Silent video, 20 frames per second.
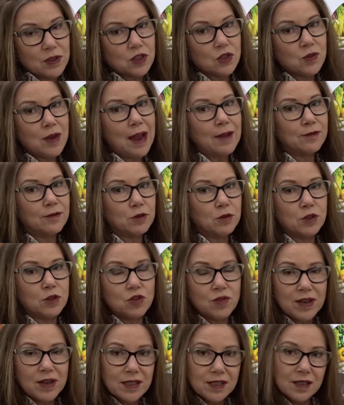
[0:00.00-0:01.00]
do have to
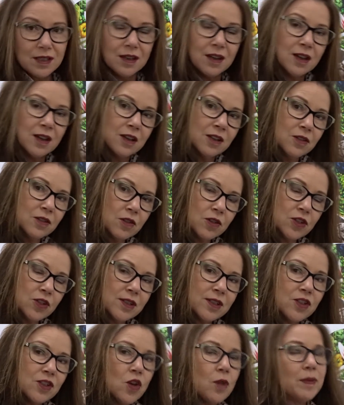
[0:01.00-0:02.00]
address it, not
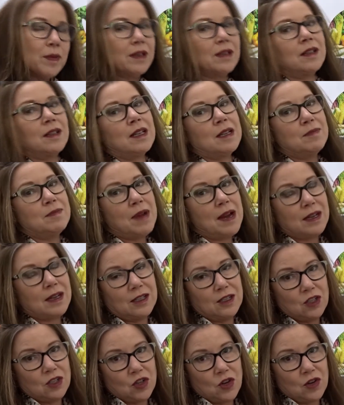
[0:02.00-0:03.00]
just topically, but
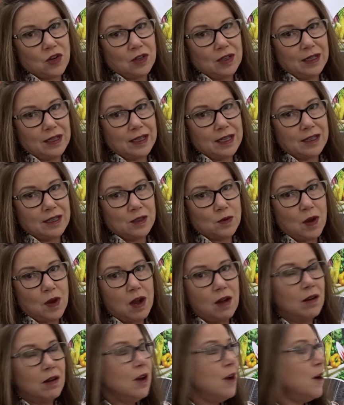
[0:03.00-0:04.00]
internally as well.